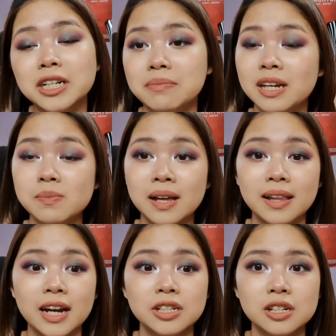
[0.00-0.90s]
It makes my
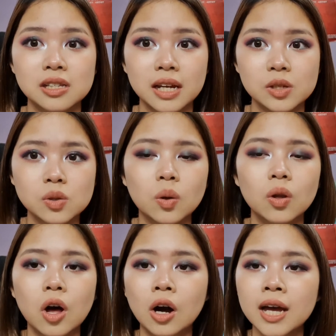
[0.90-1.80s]
lashes like so
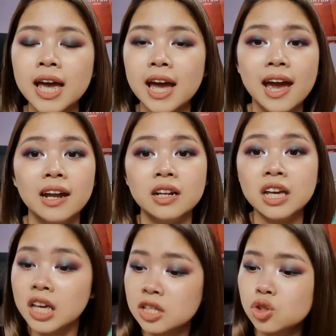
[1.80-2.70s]
long, and
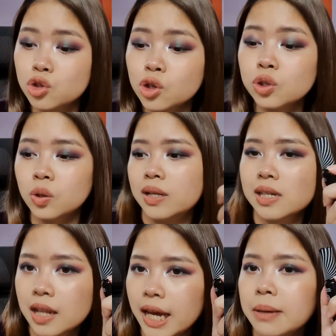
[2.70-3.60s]
it's true to its
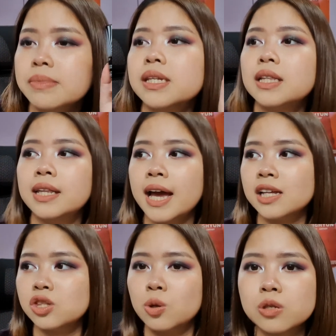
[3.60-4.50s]
claims.
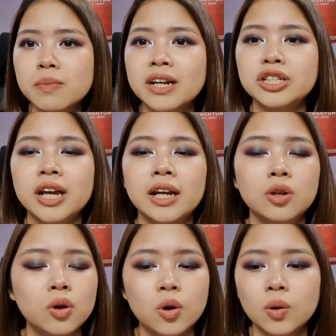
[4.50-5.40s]
There's no
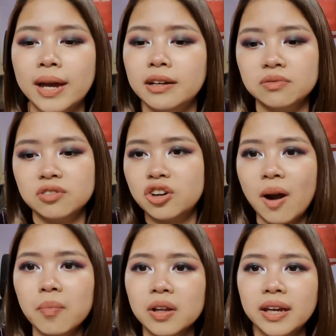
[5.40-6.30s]
smudging, no like
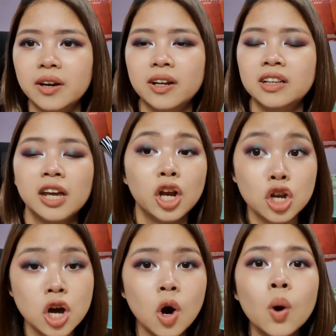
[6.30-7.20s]
crumbling or anything.
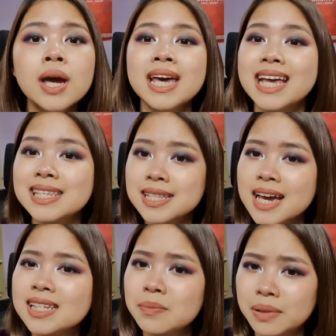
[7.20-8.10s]
No, it
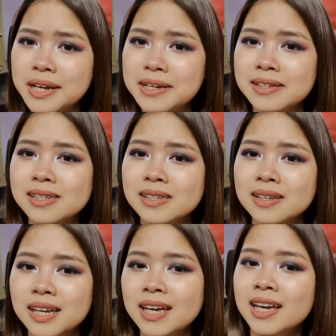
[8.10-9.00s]
stays in place.
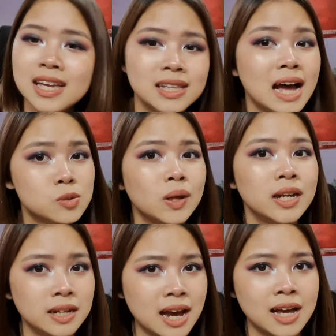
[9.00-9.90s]
It does what
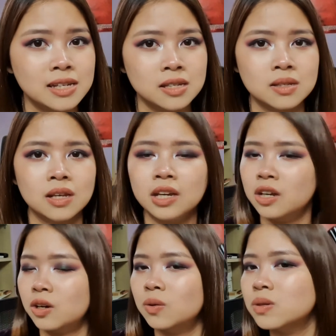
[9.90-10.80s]
it does, you know.